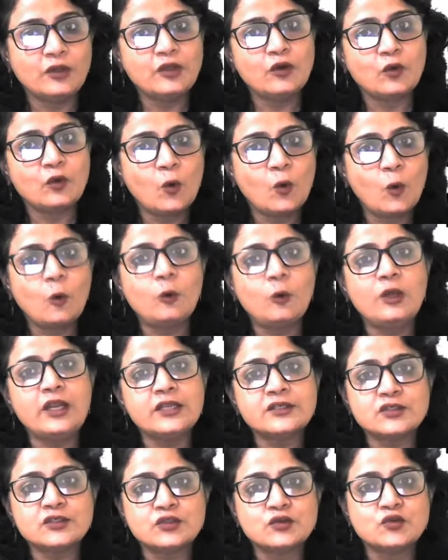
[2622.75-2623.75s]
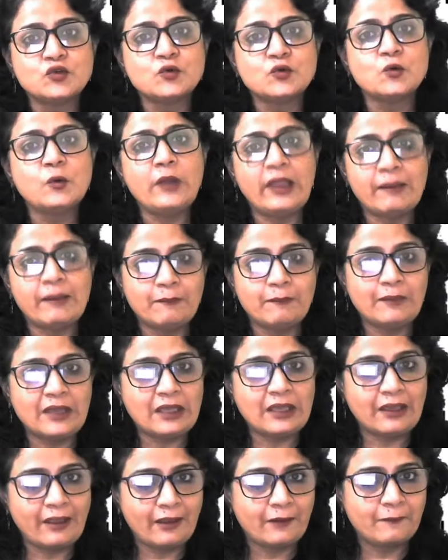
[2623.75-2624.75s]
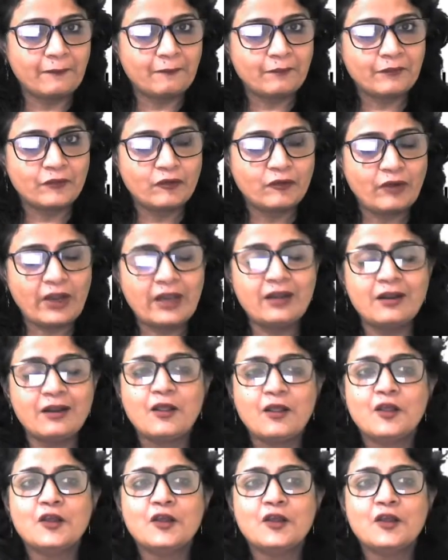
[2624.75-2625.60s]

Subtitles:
Your goal is to do MBA, right?